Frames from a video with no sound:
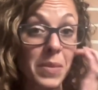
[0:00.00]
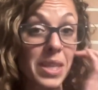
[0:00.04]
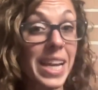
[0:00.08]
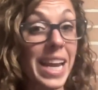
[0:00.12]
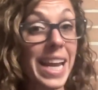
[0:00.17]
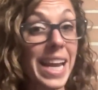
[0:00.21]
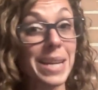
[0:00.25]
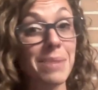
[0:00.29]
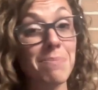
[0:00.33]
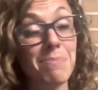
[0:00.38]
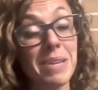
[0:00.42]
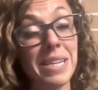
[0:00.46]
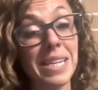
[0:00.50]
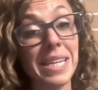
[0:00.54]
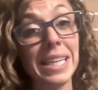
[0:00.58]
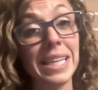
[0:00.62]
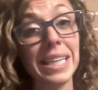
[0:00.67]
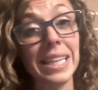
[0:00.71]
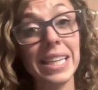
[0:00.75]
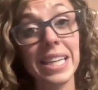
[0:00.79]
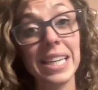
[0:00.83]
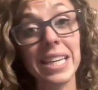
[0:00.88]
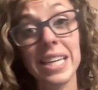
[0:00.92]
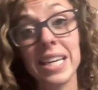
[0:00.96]

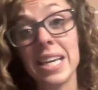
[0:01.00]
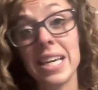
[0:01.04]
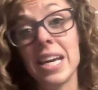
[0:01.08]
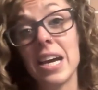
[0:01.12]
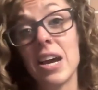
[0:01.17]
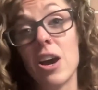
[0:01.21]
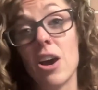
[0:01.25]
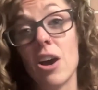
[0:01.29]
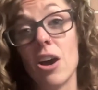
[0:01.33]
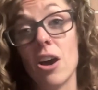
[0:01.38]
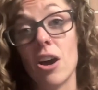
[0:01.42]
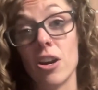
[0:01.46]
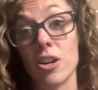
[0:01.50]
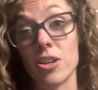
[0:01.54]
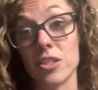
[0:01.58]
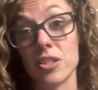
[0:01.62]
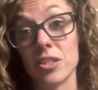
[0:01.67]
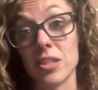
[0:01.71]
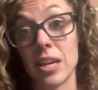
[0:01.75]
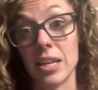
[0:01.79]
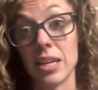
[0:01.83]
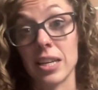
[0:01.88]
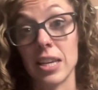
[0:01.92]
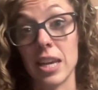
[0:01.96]
admittedly, our
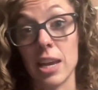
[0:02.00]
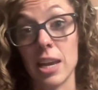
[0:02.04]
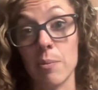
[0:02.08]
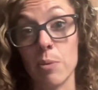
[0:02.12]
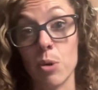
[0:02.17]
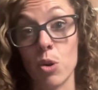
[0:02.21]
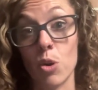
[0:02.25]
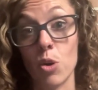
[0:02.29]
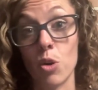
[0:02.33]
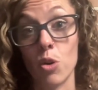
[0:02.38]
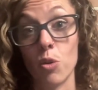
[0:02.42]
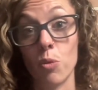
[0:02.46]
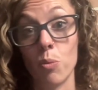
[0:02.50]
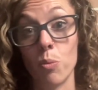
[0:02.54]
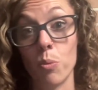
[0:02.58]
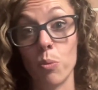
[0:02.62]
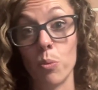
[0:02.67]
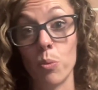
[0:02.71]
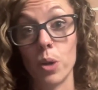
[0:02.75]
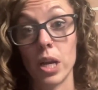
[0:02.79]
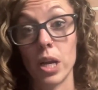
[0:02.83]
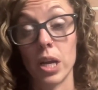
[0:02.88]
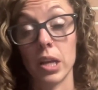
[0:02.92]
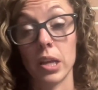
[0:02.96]
son came home
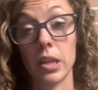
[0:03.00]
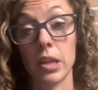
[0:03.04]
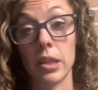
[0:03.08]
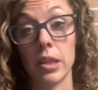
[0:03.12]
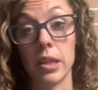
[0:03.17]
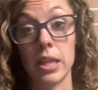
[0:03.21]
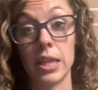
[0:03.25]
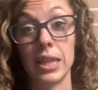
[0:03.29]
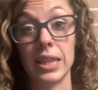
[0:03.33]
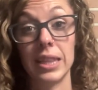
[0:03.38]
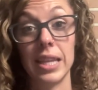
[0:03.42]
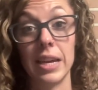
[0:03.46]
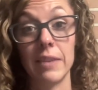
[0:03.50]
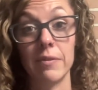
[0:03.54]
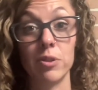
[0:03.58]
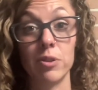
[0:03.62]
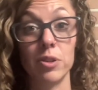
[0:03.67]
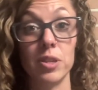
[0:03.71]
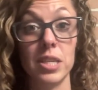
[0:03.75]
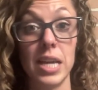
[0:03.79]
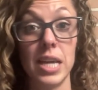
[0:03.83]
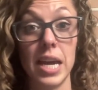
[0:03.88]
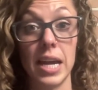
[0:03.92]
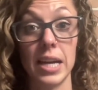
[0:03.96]
with
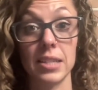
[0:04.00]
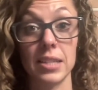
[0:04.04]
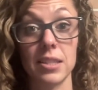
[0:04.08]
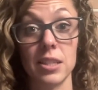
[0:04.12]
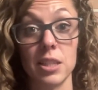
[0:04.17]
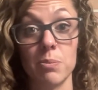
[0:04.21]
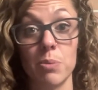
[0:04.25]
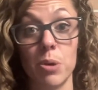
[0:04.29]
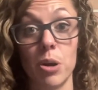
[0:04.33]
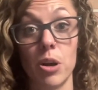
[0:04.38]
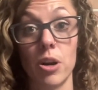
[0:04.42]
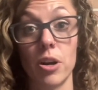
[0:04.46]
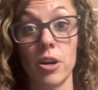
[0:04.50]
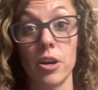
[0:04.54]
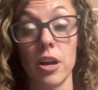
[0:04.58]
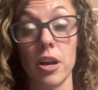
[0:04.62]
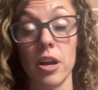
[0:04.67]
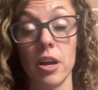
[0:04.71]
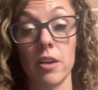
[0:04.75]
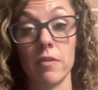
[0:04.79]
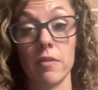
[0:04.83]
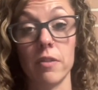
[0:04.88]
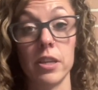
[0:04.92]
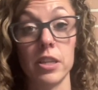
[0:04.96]
leveled text as part
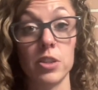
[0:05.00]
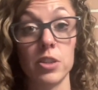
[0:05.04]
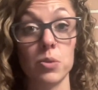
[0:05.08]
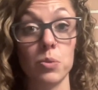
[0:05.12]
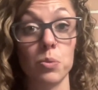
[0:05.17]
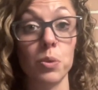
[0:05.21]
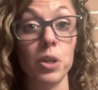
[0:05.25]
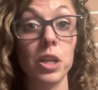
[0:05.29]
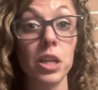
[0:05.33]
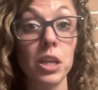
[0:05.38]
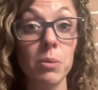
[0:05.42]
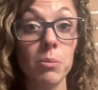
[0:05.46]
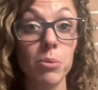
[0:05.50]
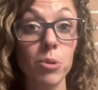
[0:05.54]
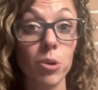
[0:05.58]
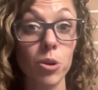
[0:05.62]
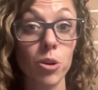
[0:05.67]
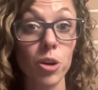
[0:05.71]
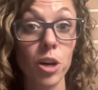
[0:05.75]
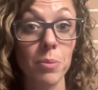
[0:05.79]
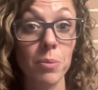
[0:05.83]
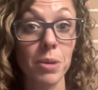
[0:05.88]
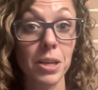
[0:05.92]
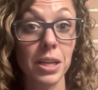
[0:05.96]
of his reading
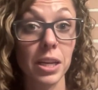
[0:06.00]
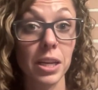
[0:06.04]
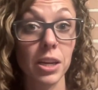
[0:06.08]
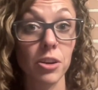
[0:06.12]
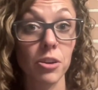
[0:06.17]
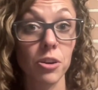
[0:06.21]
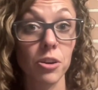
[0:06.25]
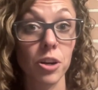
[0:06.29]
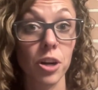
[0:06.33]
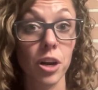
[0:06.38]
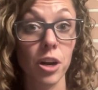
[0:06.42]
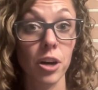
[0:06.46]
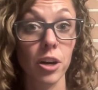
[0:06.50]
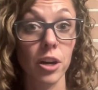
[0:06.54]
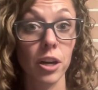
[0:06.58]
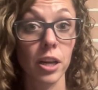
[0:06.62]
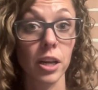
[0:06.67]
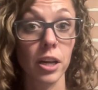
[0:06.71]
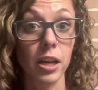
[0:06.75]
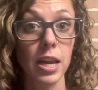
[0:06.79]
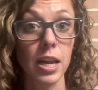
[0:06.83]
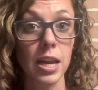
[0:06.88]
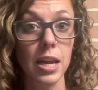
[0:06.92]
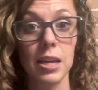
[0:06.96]
program in
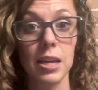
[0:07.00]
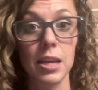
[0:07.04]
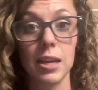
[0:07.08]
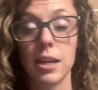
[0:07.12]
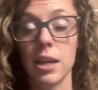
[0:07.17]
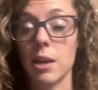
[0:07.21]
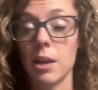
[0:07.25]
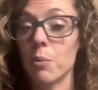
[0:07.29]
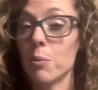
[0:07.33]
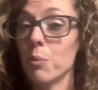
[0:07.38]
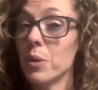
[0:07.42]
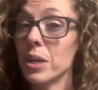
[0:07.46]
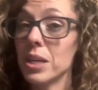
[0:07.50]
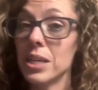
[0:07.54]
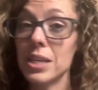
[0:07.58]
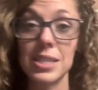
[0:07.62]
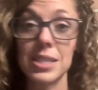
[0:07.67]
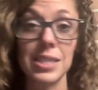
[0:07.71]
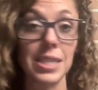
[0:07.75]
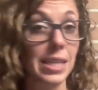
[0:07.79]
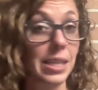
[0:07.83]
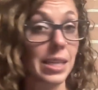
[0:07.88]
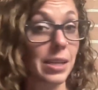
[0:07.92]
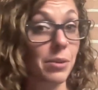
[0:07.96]
kindergarten, and we
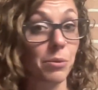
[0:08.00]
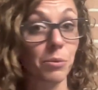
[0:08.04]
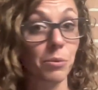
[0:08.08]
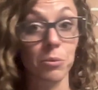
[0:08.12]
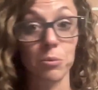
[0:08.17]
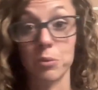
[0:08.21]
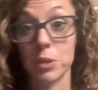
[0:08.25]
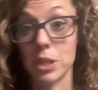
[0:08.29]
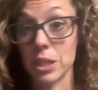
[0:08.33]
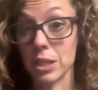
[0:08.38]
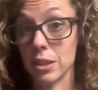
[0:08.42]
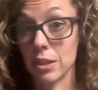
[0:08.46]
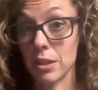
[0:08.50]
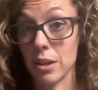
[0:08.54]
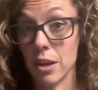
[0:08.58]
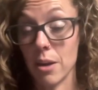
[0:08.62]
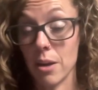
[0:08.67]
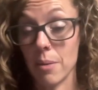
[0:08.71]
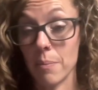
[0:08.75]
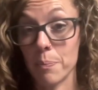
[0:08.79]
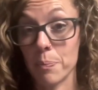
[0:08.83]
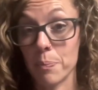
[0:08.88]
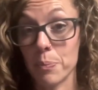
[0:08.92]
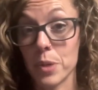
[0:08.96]
didn't read
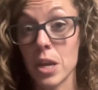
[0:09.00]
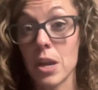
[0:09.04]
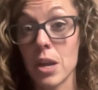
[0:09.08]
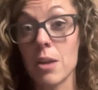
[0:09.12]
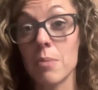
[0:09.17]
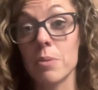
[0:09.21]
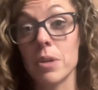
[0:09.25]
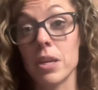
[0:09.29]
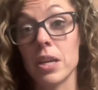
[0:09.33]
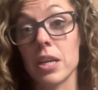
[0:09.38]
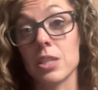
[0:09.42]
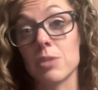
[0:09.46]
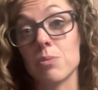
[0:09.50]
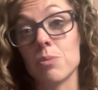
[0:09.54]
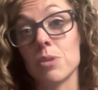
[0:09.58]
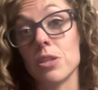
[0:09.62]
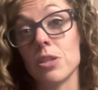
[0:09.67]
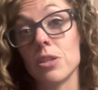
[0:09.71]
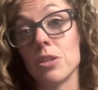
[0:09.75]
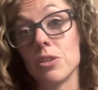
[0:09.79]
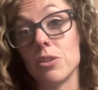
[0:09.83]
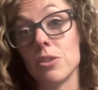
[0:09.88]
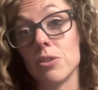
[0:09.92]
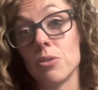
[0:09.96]
them because we
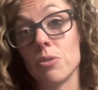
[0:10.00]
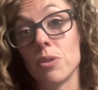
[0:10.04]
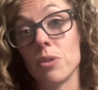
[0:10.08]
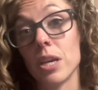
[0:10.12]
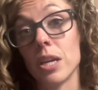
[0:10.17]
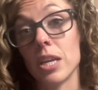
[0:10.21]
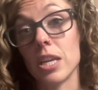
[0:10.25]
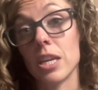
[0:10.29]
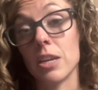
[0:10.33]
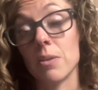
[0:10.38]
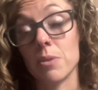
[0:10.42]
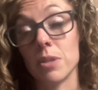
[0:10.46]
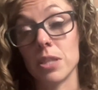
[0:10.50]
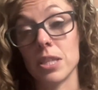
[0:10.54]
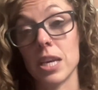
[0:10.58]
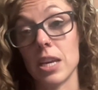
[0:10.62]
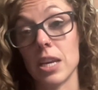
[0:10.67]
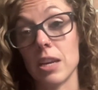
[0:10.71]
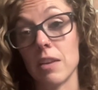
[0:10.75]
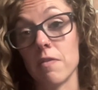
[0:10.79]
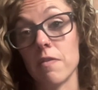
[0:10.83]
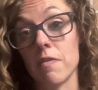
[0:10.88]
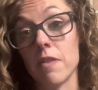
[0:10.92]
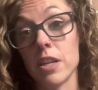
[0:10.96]
knew that he was
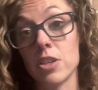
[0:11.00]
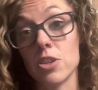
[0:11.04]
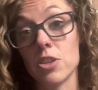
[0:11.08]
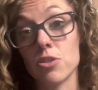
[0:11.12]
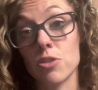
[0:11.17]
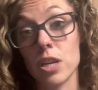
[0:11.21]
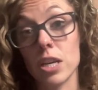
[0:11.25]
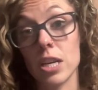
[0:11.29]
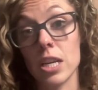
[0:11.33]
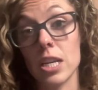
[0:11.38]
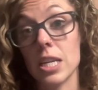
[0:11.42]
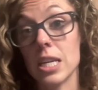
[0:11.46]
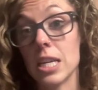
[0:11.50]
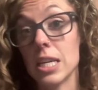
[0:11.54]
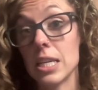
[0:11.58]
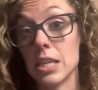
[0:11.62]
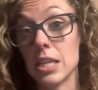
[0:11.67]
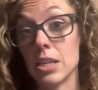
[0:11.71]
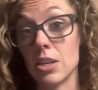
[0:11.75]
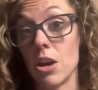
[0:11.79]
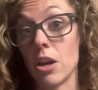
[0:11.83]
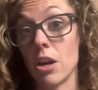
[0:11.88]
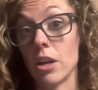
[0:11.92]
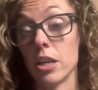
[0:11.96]
getting frustrated. He did
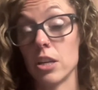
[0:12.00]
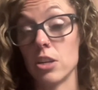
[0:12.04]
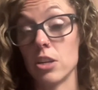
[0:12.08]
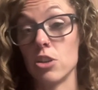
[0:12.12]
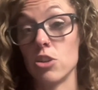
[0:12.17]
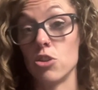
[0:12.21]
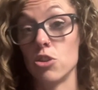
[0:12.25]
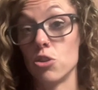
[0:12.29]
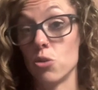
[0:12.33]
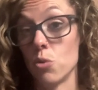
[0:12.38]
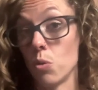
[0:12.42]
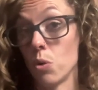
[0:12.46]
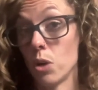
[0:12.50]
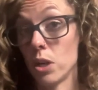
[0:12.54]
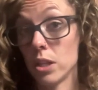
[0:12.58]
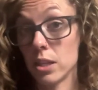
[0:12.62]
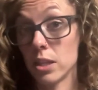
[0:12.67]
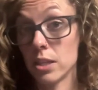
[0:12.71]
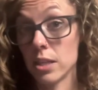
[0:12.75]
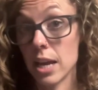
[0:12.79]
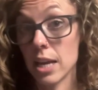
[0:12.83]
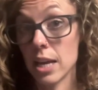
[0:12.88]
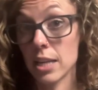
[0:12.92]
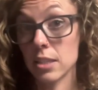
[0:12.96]
not enjoy the
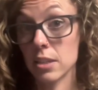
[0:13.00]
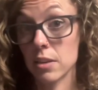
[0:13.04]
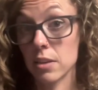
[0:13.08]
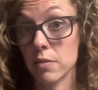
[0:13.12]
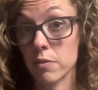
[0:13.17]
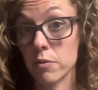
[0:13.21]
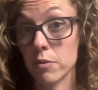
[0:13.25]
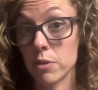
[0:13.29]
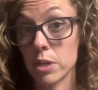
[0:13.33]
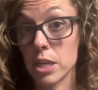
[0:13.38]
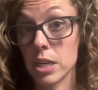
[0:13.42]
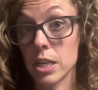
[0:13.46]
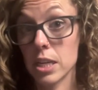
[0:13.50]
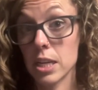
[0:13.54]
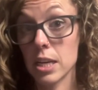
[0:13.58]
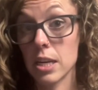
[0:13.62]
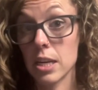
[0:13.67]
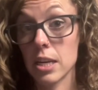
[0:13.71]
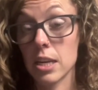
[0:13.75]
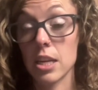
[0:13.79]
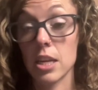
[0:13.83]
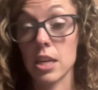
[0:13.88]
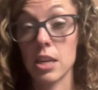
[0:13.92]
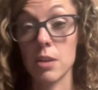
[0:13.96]
task of reading.
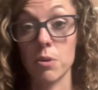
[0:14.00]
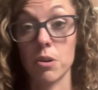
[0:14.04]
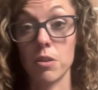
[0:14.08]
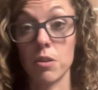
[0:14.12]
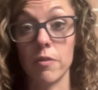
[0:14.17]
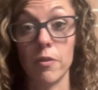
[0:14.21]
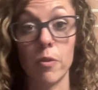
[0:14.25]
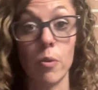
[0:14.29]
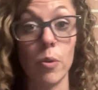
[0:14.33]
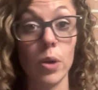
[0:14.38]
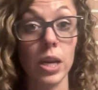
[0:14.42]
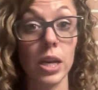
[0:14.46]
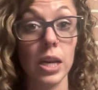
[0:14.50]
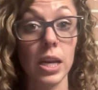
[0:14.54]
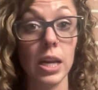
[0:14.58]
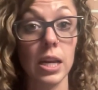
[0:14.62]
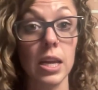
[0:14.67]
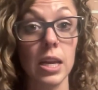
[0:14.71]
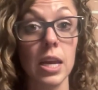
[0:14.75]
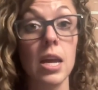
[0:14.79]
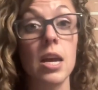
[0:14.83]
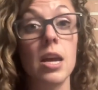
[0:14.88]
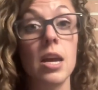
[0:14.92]
He would avoid it.